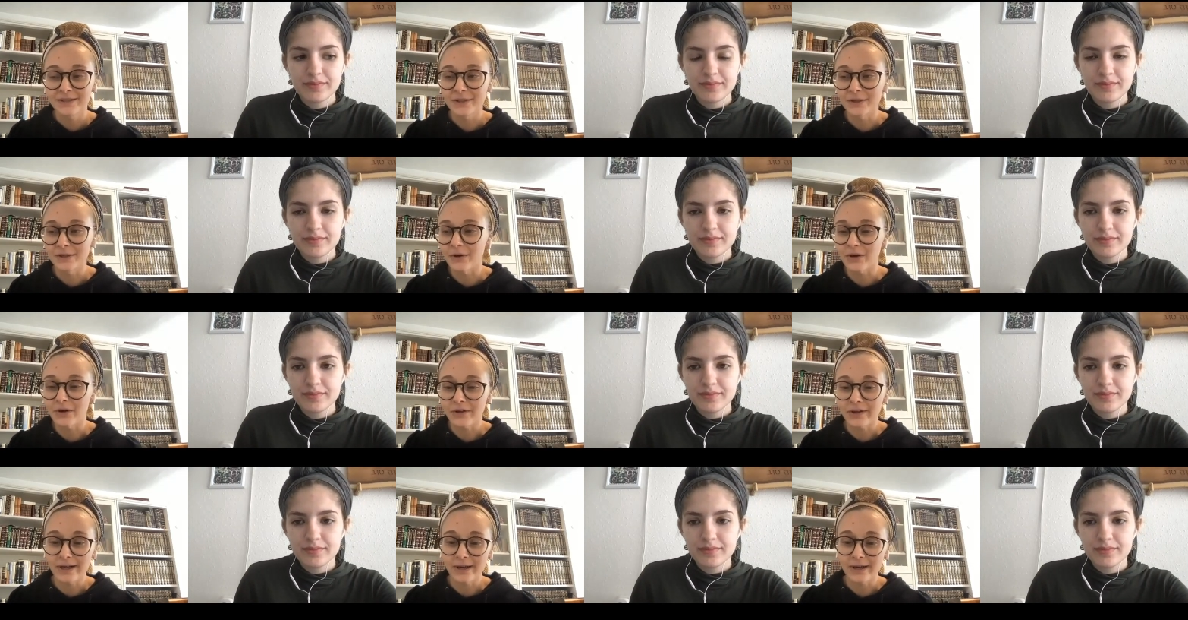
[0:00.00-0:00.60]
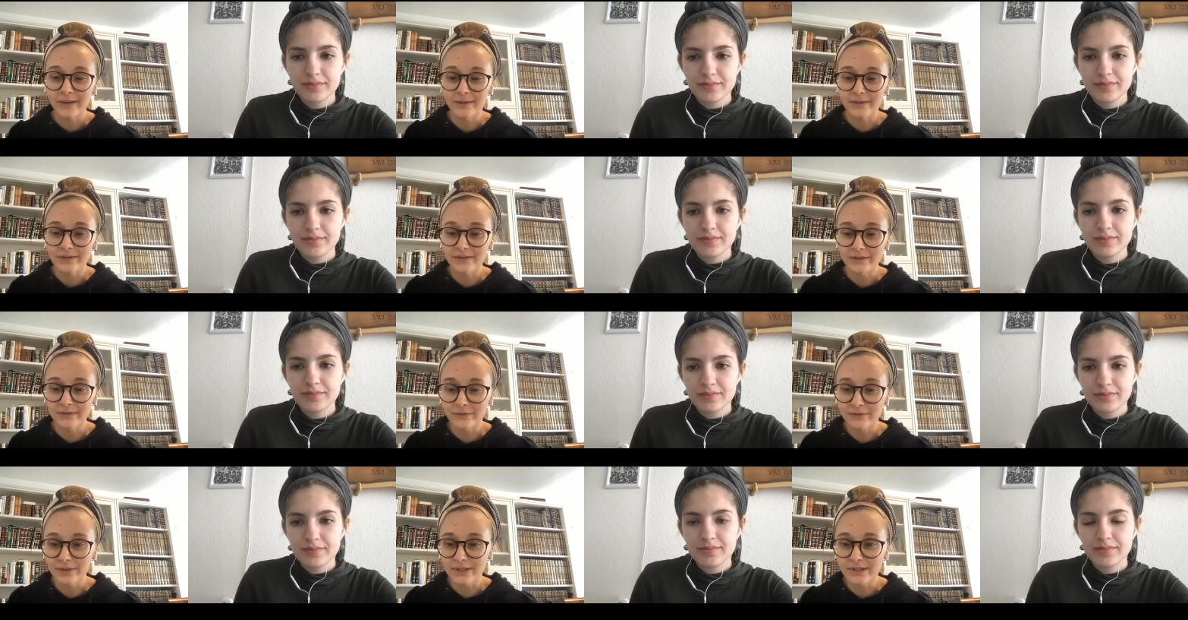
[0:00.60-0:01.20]
Speaker 1: till all
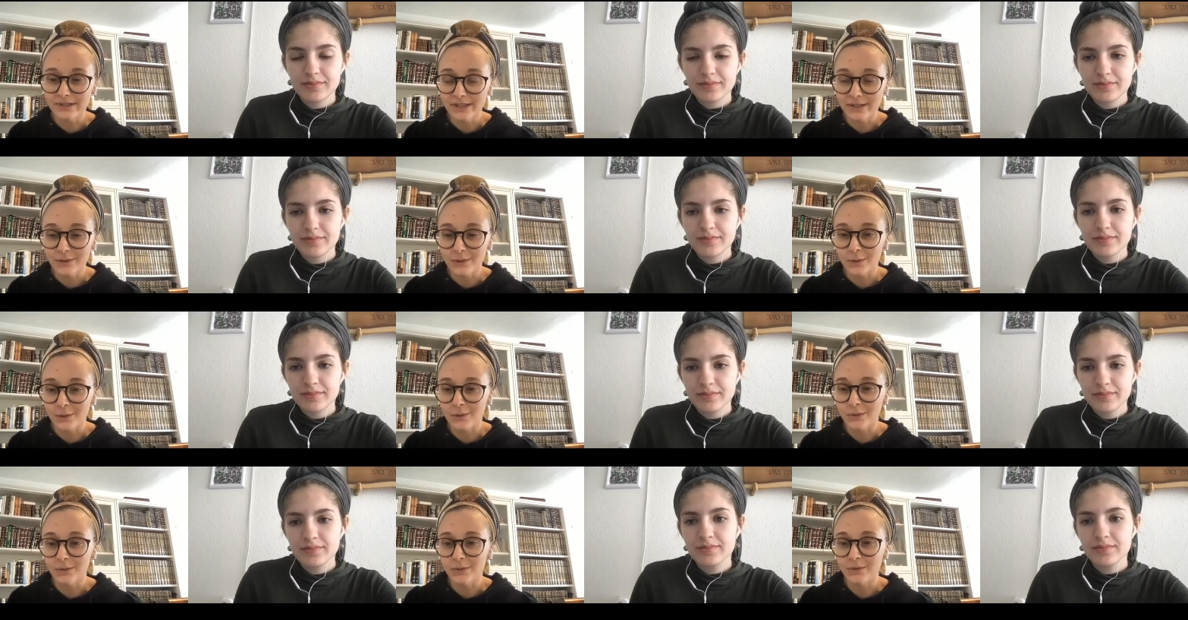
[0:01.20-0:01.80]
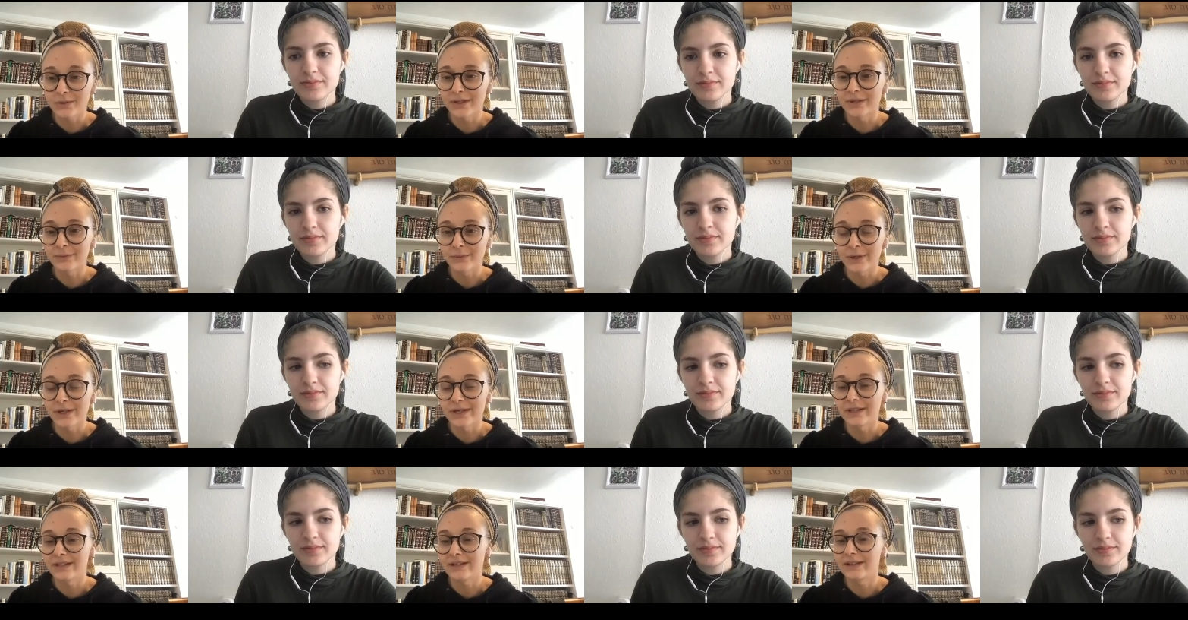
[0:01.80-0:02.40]
hours in the freezing cold and
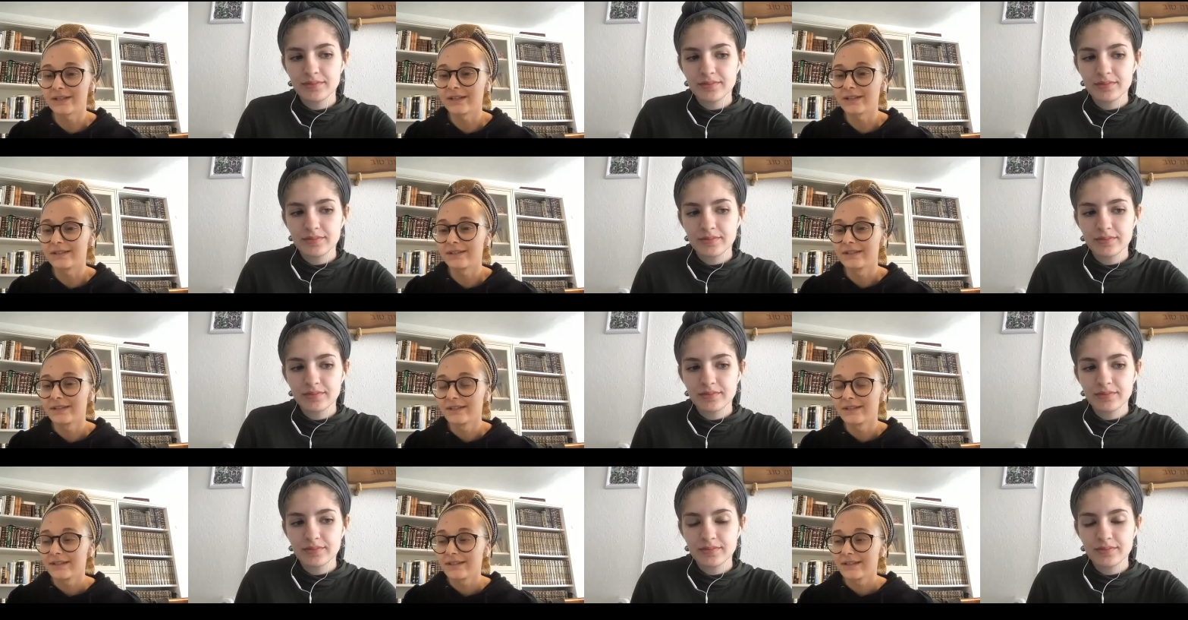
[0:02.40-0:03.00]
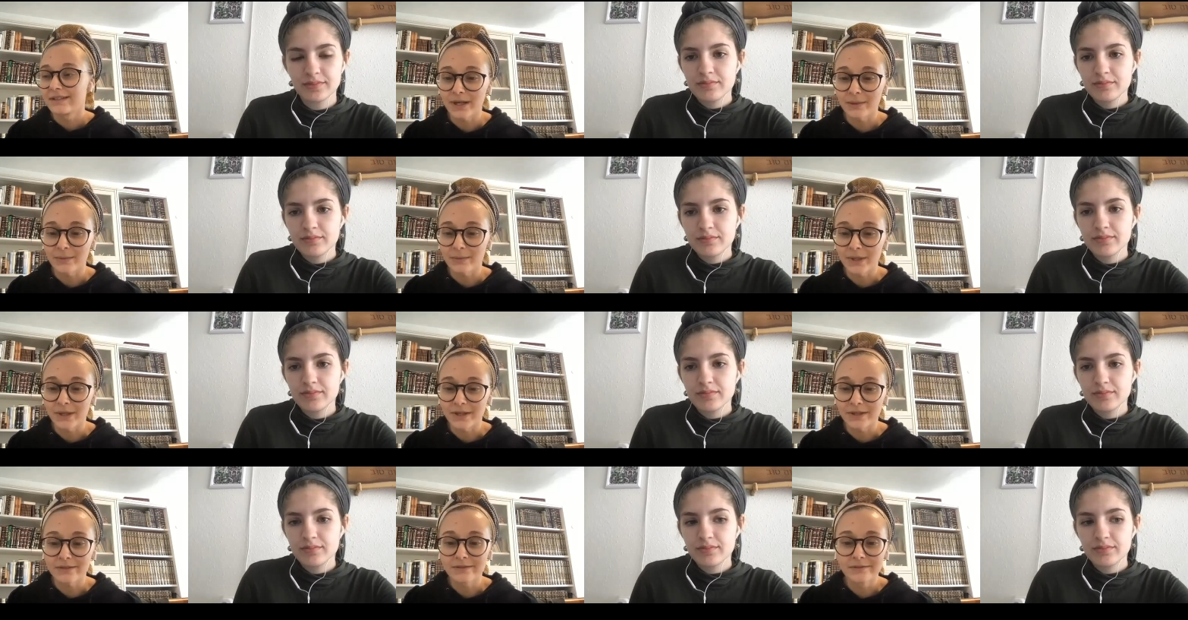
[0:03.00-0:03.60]
rain and
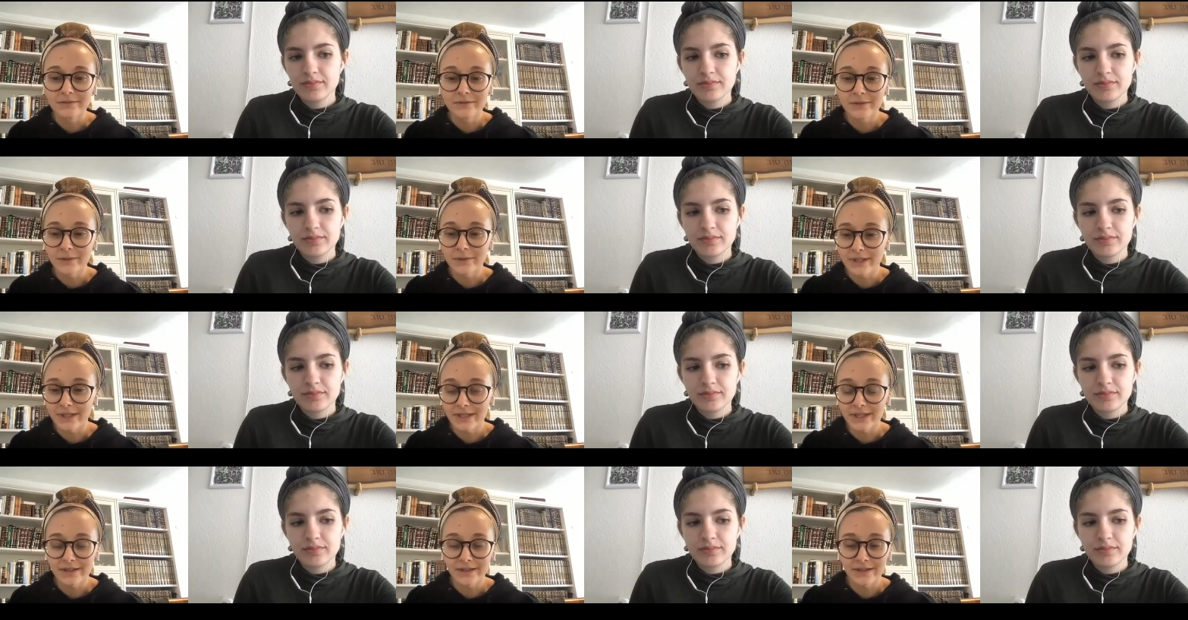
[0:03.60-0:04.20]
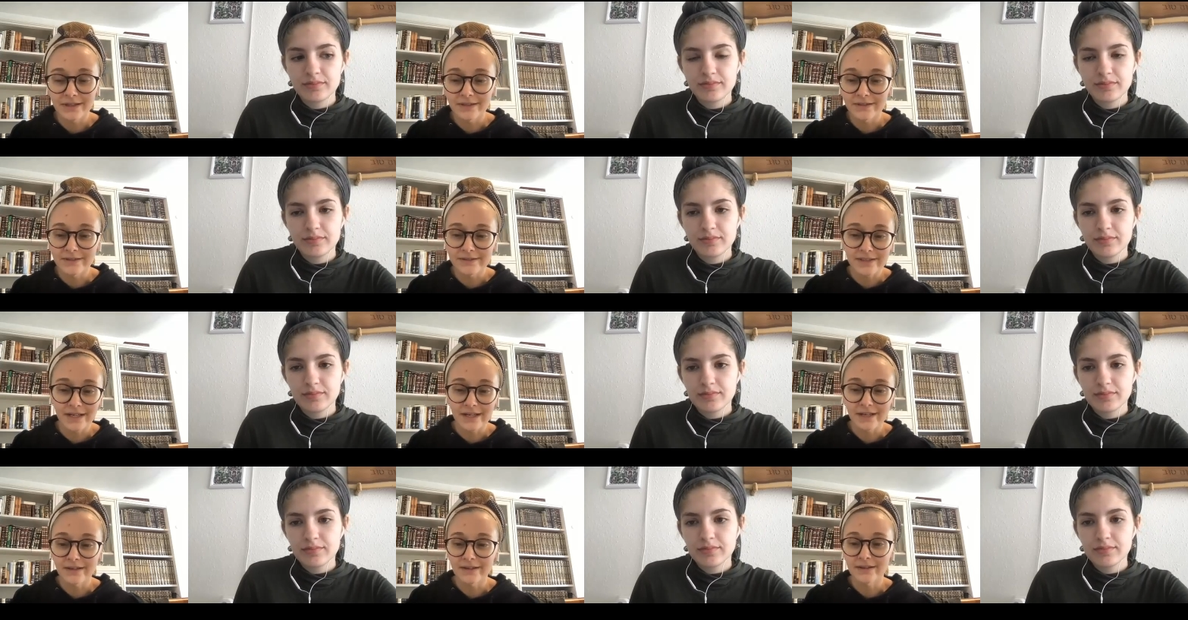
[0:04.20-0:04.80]
i'm not doing anything
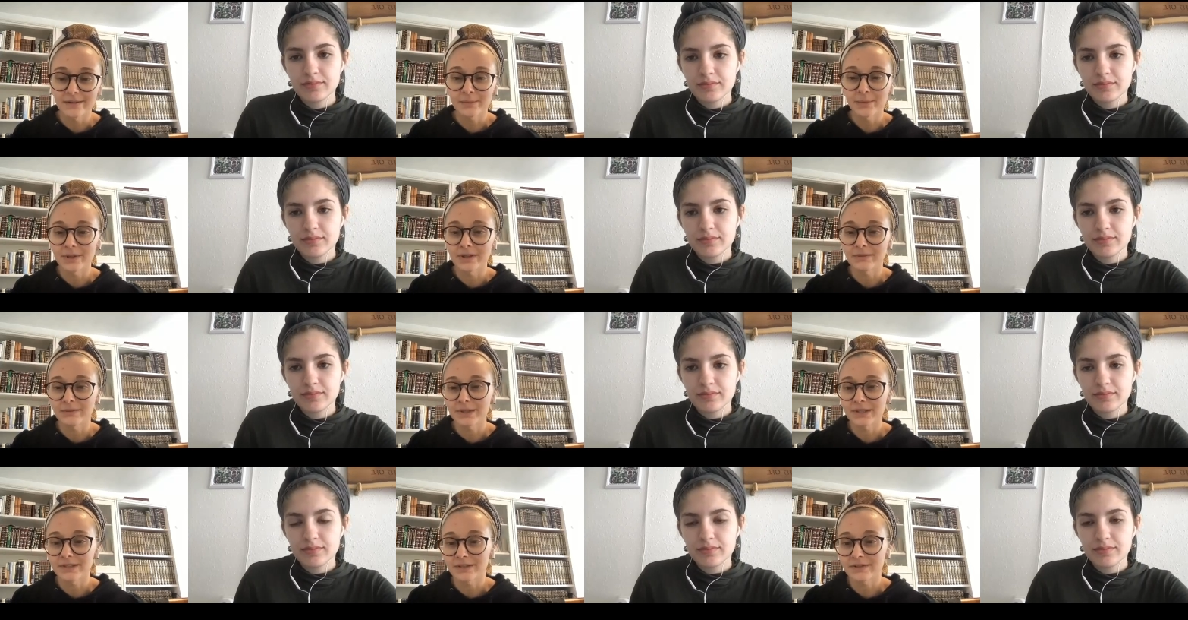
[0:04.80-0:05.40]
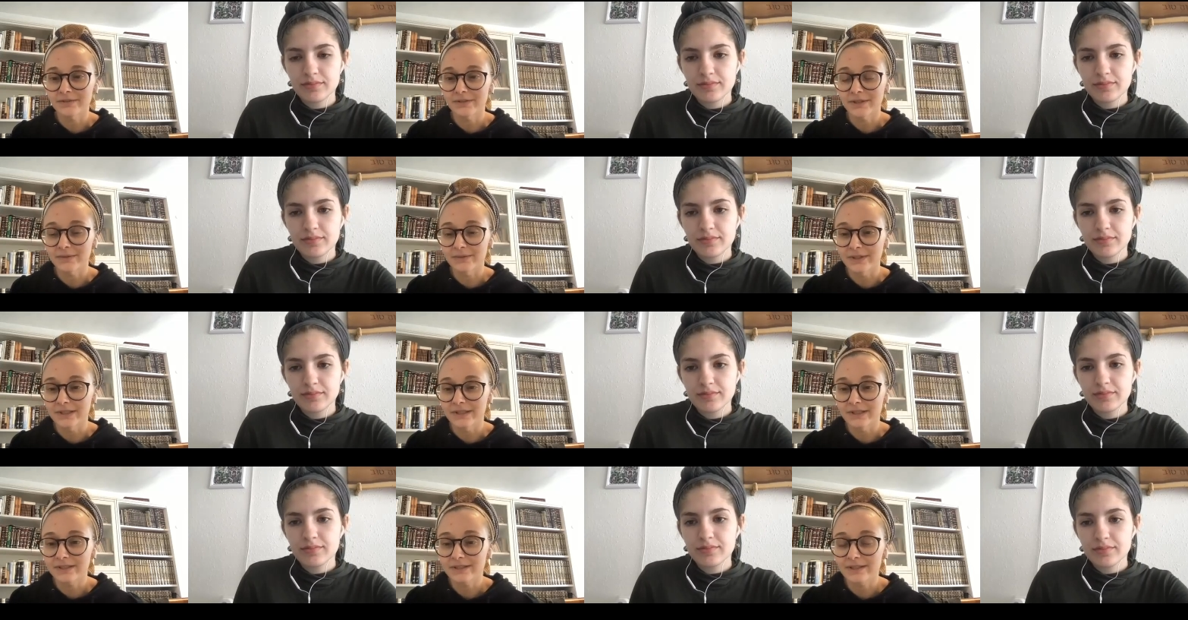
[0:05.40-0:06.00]
scary putting myself at
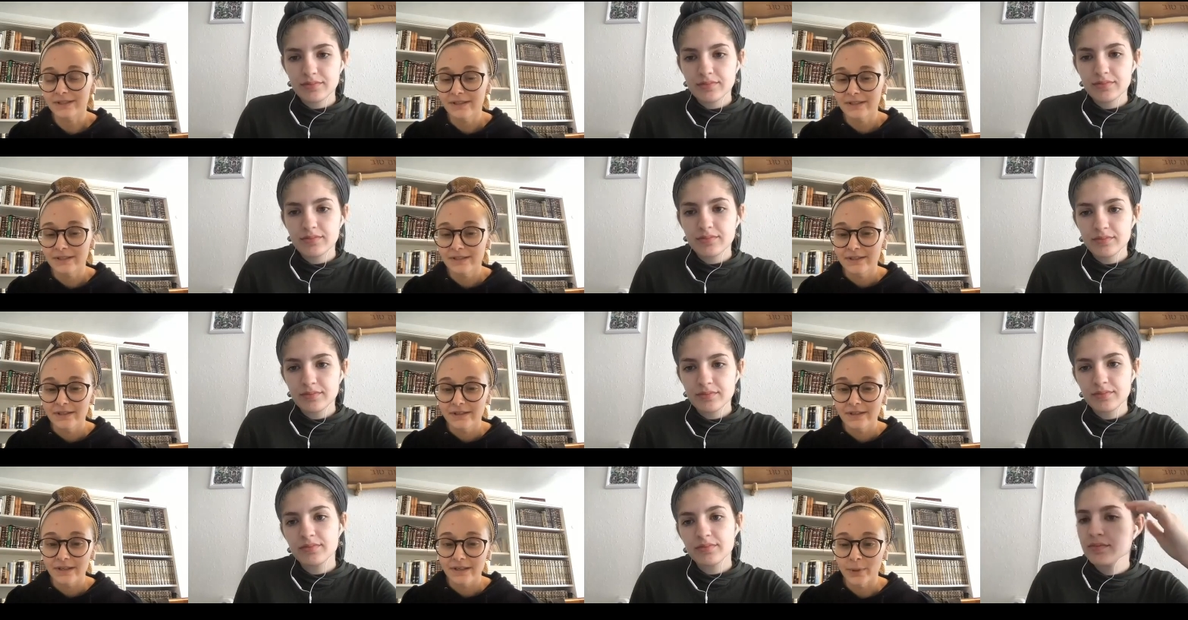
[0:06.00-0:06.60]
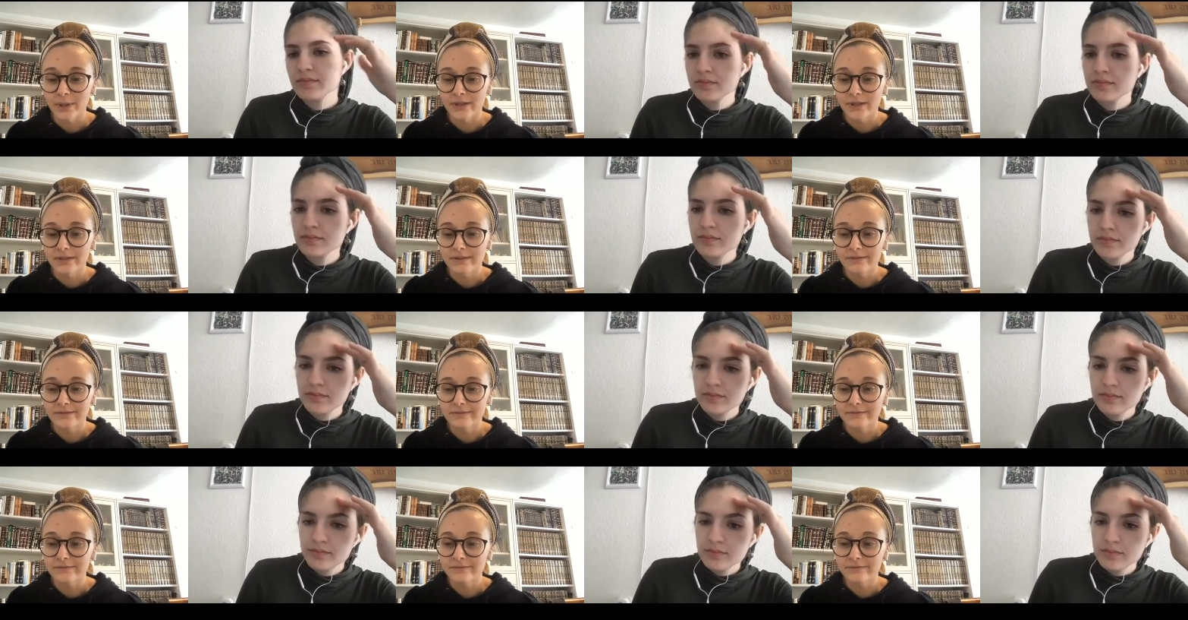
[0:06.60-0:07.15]
risk but